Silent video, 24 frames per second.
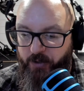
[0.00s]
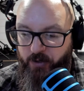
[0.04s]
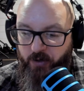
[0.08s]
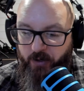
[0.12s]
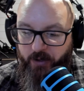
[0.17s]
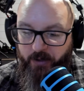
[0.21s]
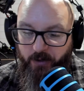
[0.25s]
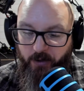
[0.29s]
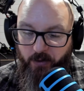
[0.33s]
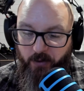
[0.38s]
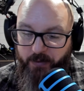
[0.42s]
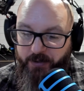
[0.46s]
You
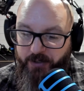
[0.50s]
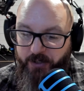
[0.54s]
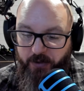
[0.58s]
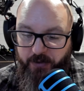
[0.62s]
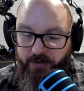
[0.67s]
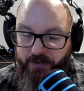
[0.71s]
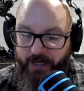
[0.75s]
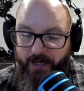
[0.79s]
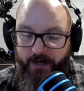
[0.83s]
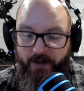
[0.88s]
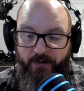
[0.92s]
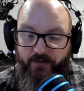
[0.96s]
could always use
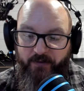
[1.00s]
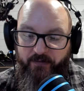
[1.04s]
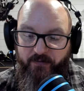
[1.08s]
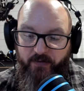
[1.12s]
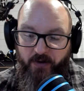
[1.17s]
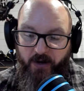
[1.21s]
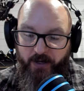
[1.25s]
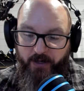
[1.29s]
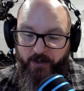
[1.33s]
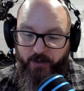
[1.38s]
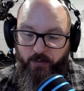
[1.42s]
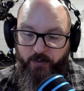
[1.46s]
that in the
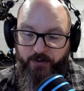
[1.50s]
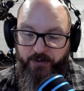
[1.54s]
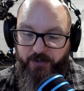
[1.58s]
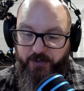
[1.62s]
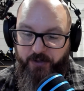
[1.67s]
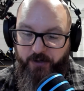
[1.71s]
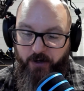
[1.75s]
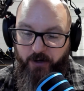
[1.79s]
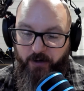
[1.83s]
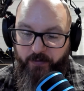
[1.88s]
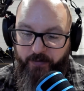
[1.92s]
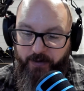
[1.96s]
front, and it would
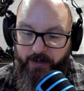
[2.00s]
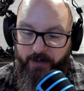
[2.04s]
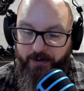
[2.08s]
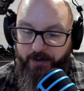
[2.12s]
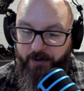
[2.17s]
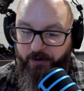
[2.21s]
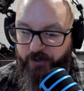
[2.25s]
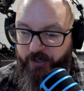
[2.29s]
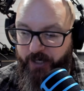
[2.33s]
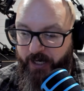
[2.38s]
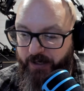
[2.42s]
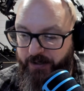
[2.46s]
just curve around
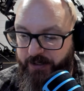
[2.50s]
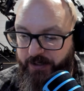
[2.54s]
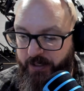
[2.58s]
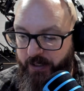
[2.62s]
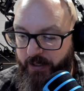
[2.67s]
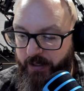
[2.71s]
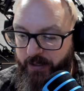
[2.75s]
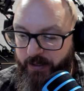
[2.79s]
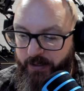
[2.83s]
your chest.